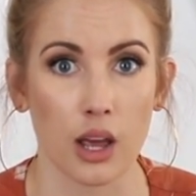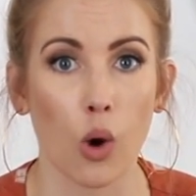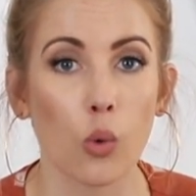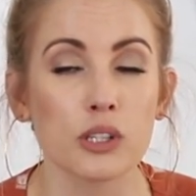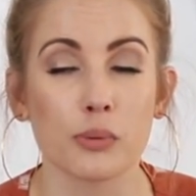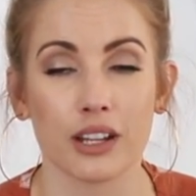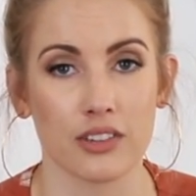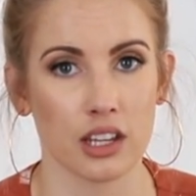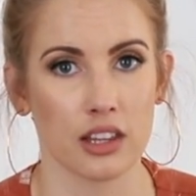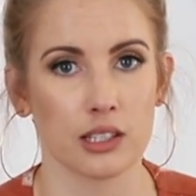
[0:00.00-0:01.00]
I always put
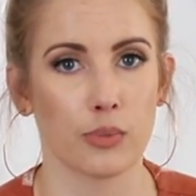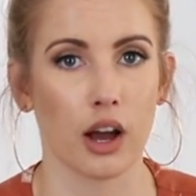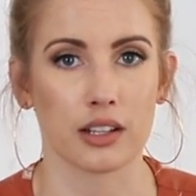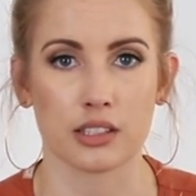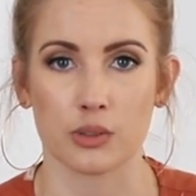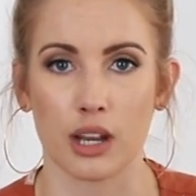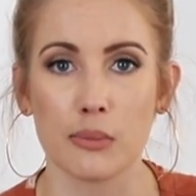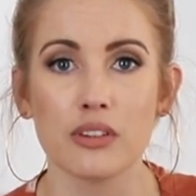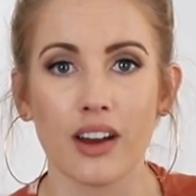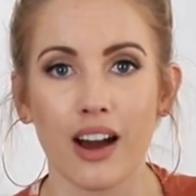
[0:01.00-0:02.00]
everything in this box because when
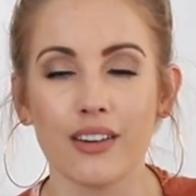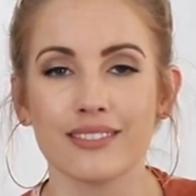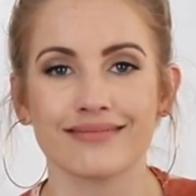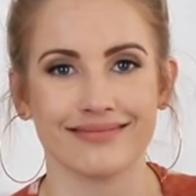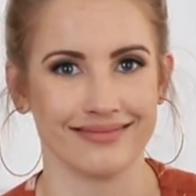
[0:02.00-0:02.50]
I move out,